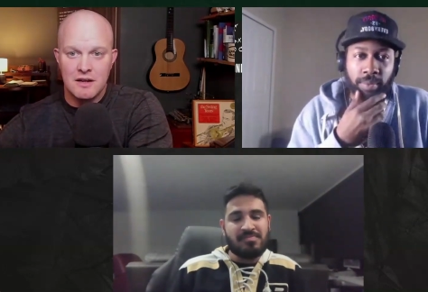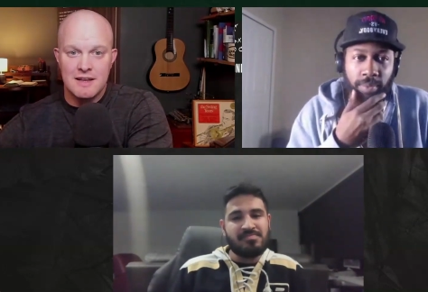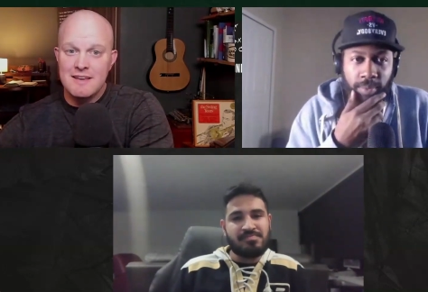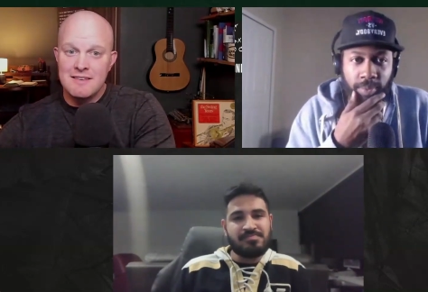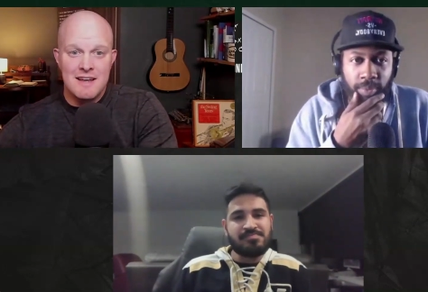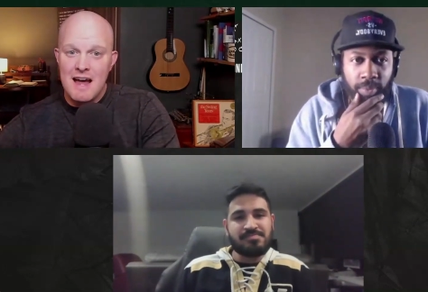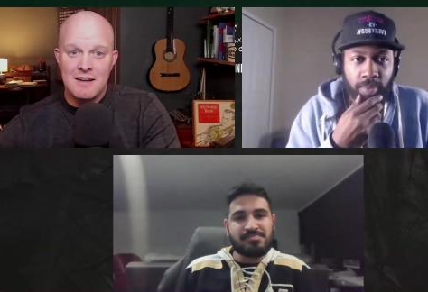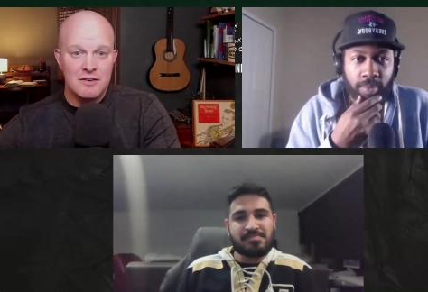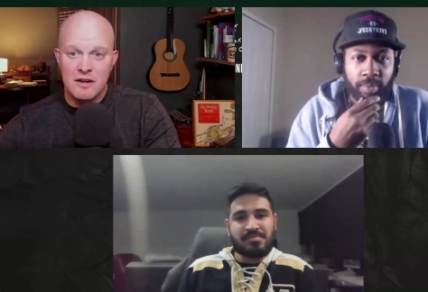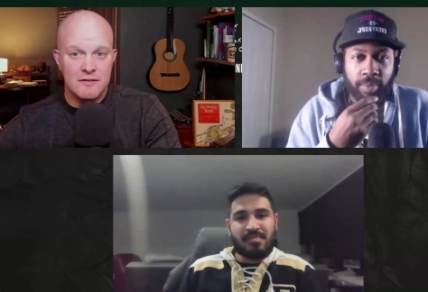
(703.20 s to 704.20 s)
Speaker 1: That's not
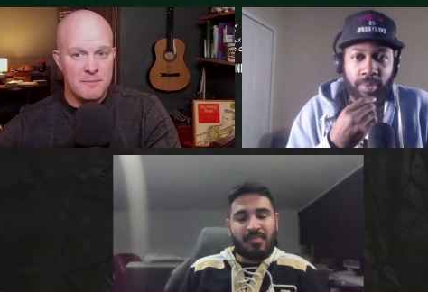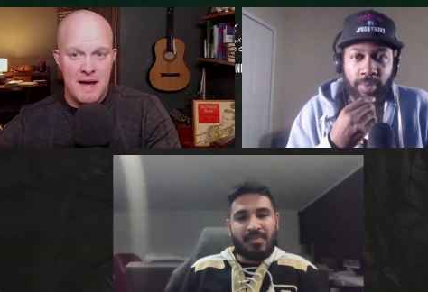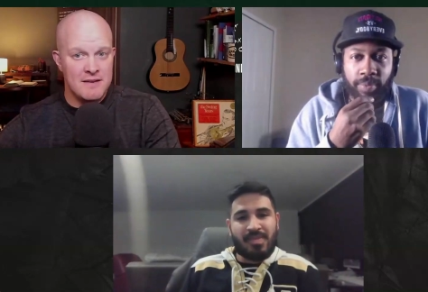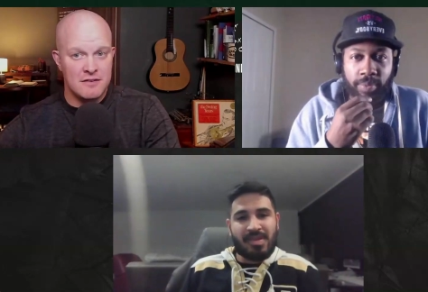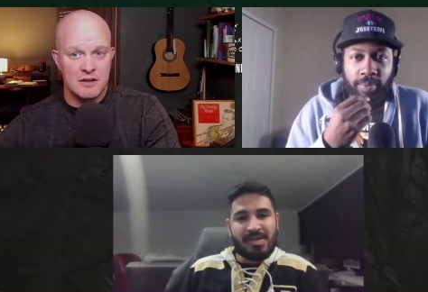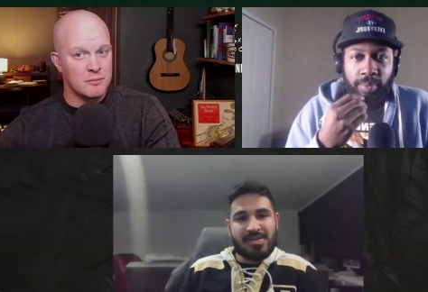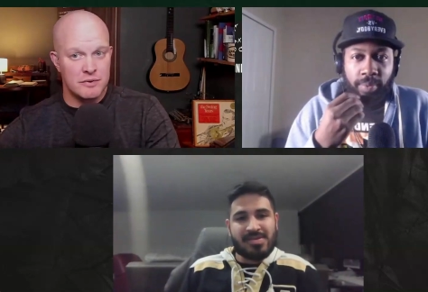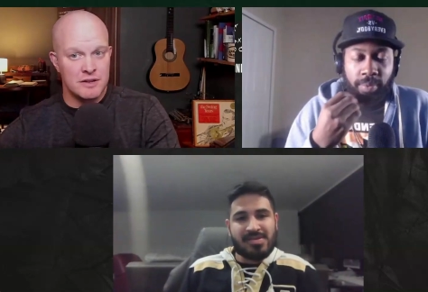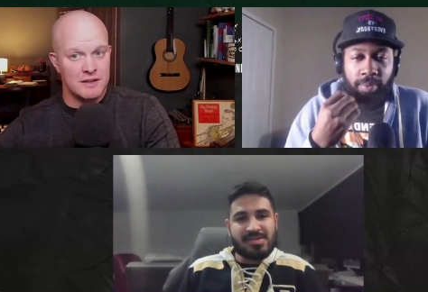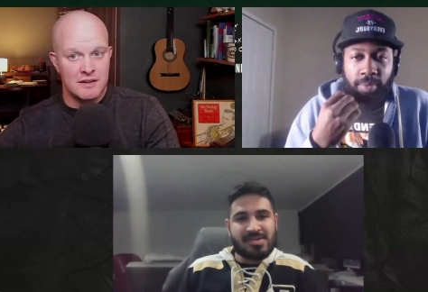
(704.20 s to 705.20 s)
a tough pass to
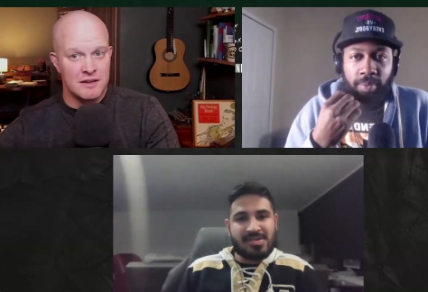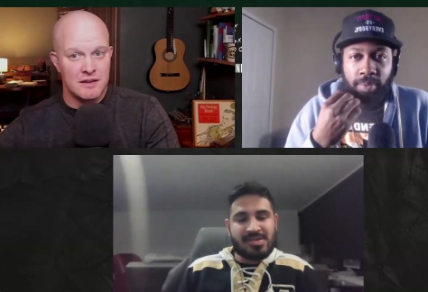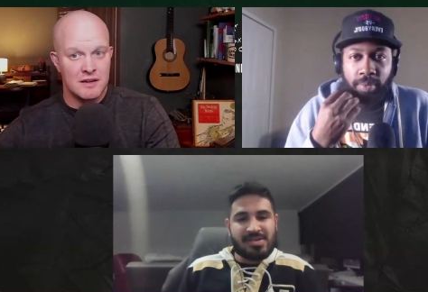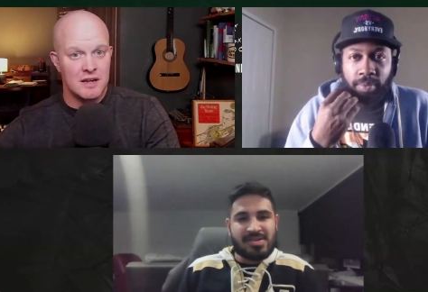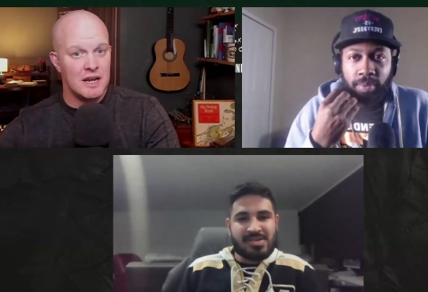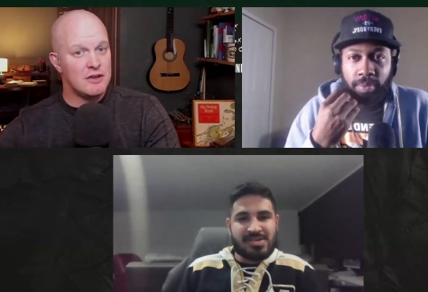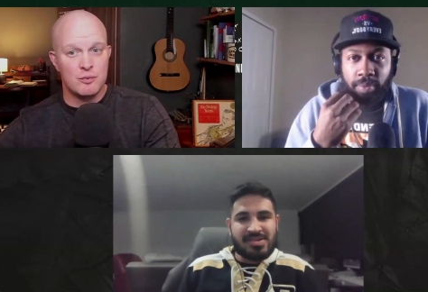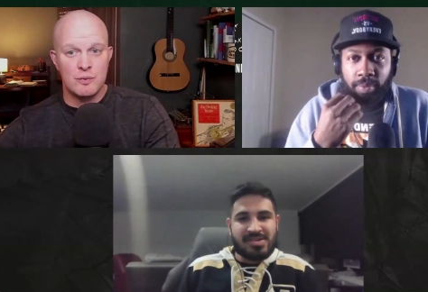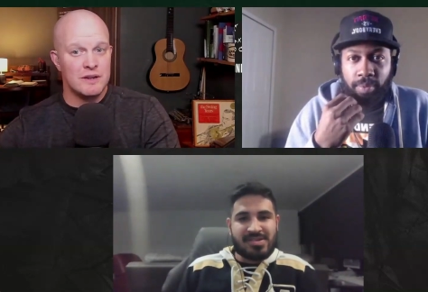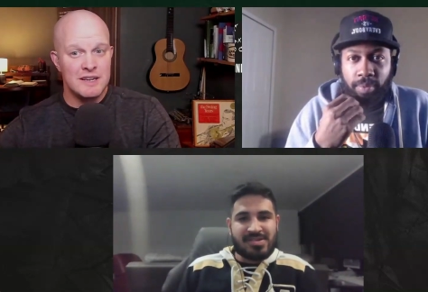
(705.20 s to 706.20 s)
complete. It's
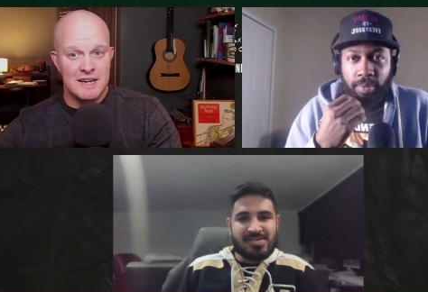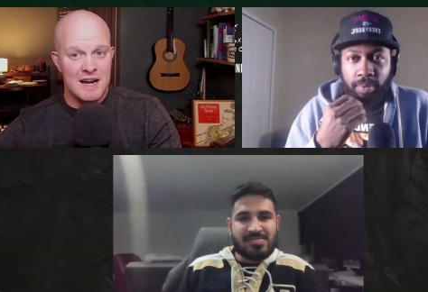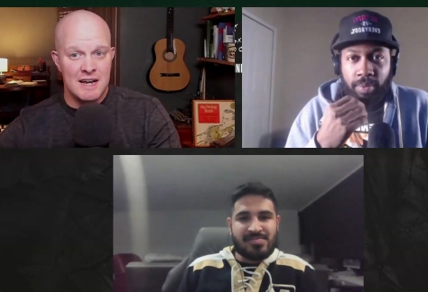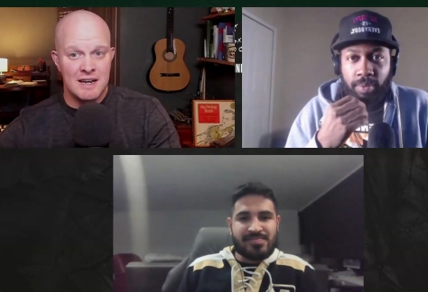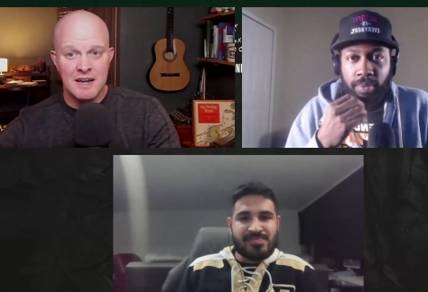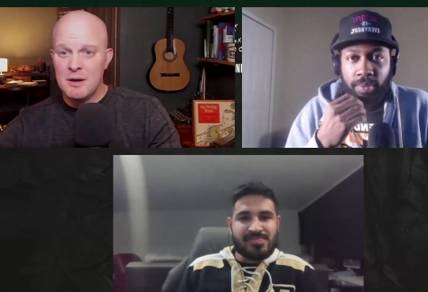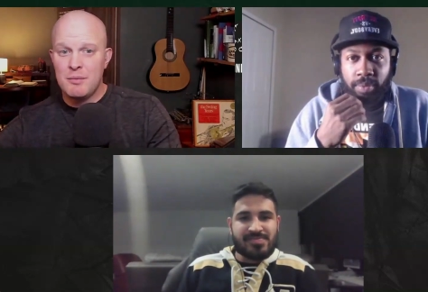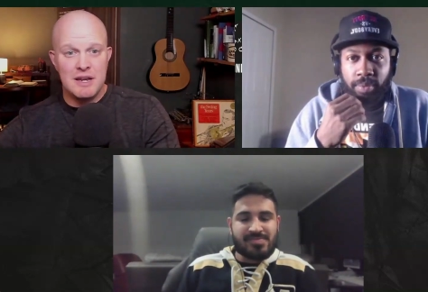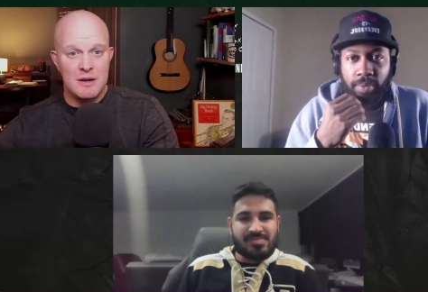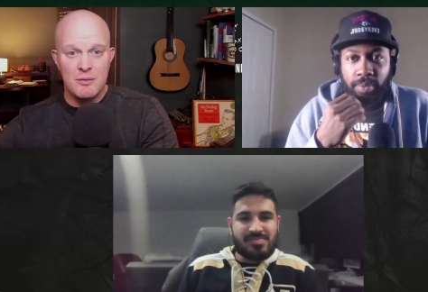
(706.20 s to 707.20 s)
really not.
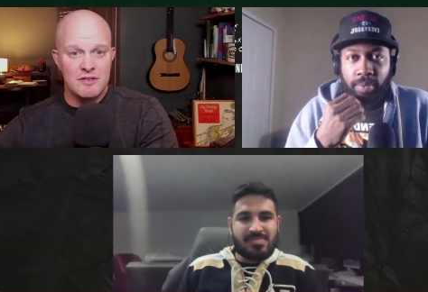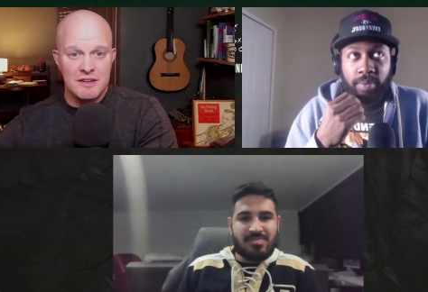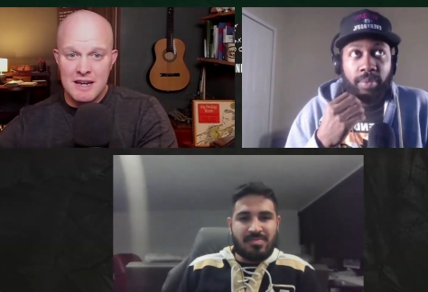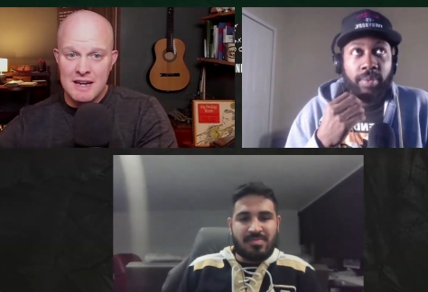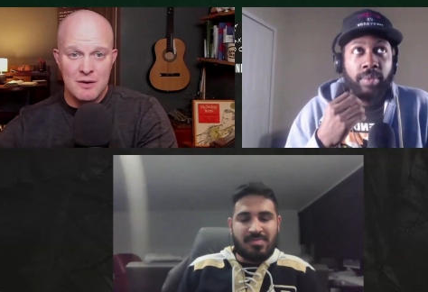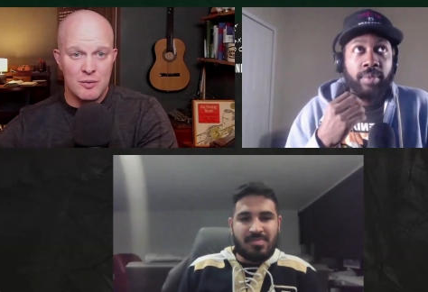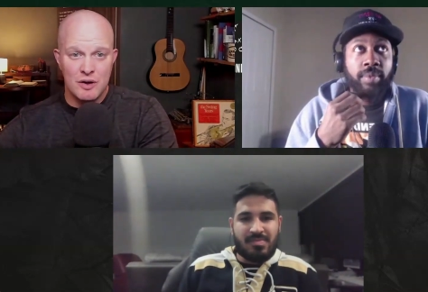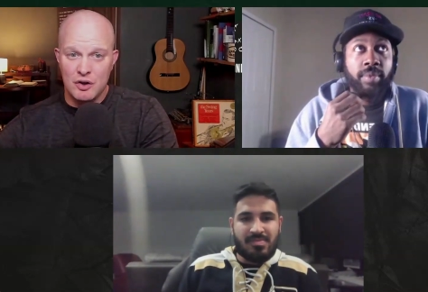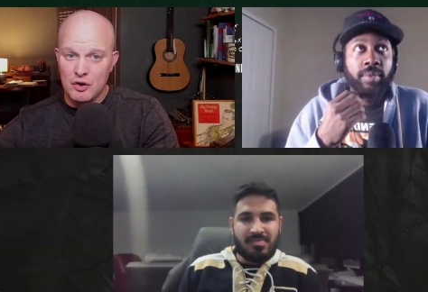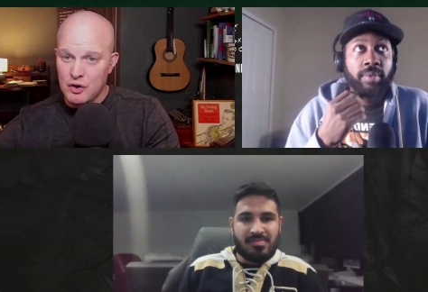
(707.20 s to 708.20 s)
But he wasn't anywhere
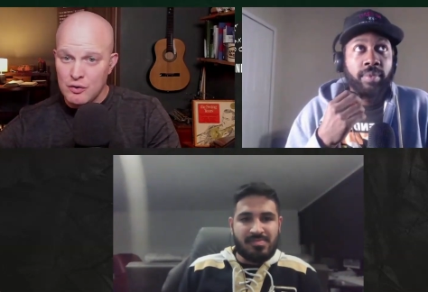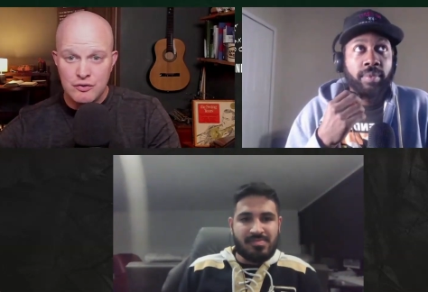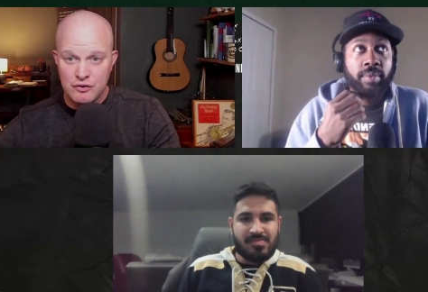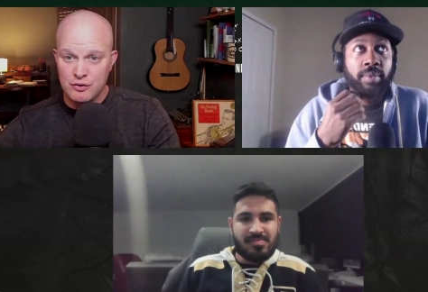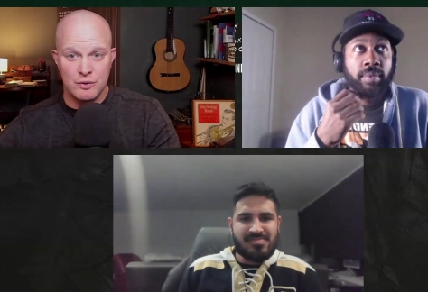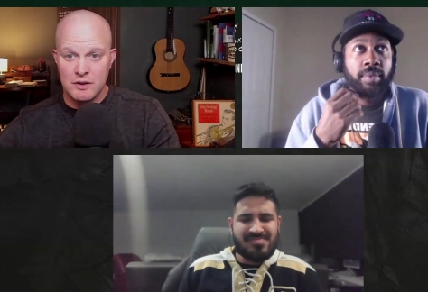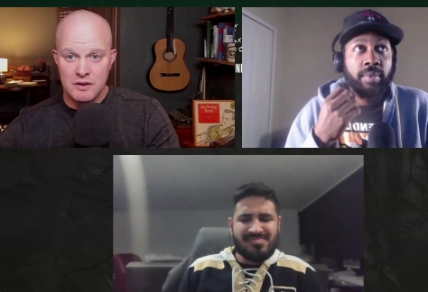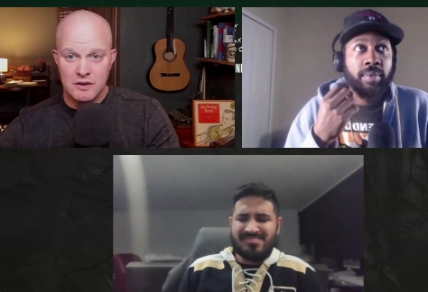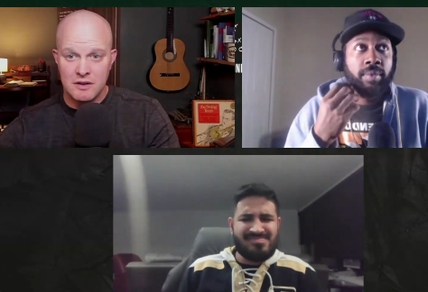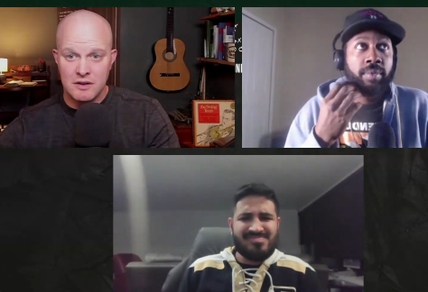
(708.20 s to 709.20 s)
close to it.
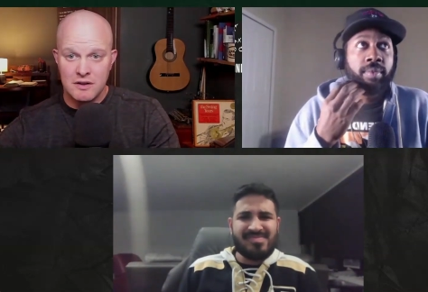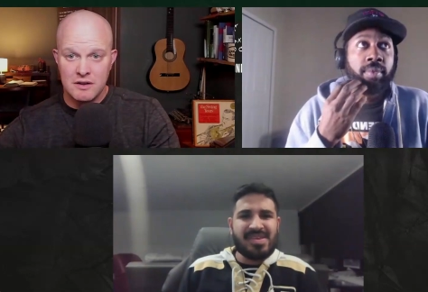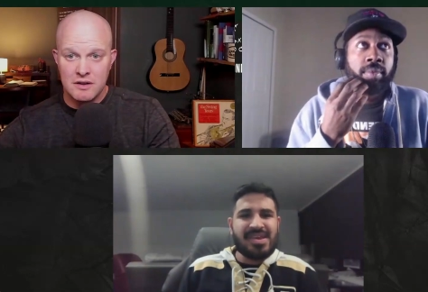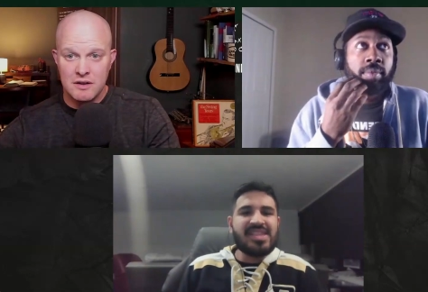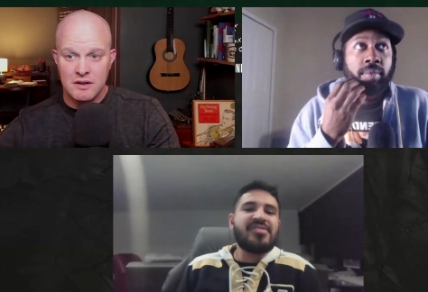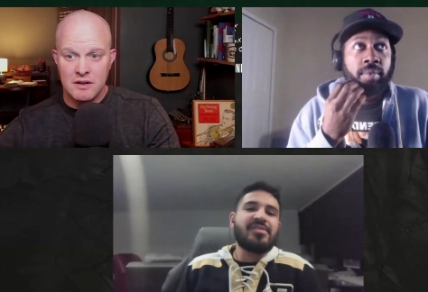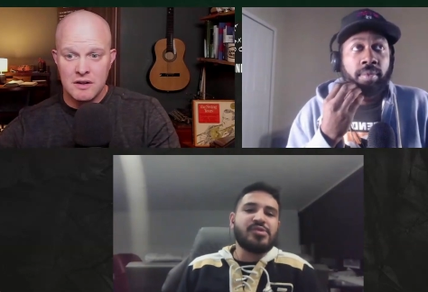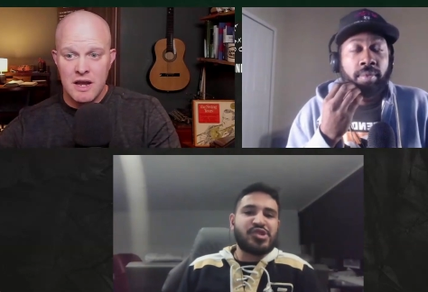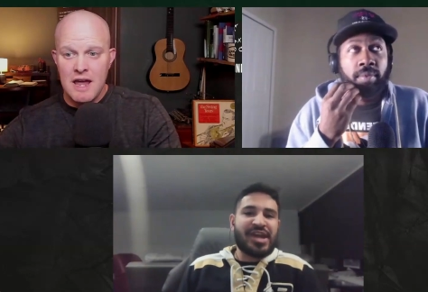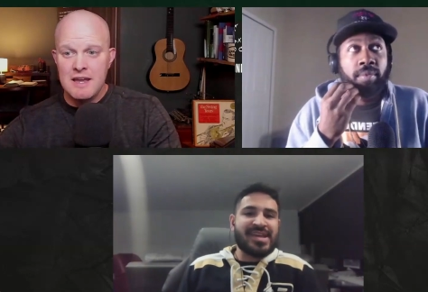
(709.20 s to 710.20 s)
He didn't
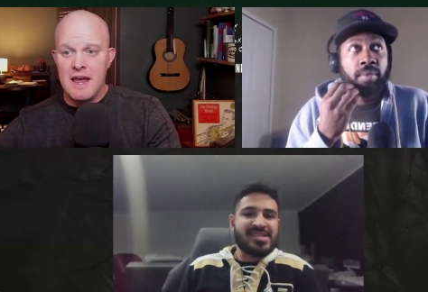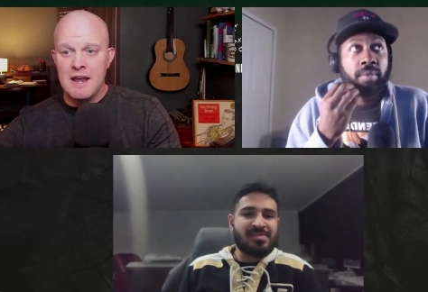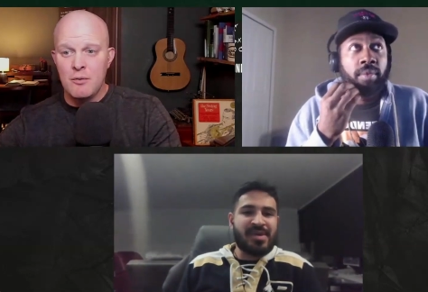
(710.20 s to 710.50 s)
give
Speaker 2: a and, chance. And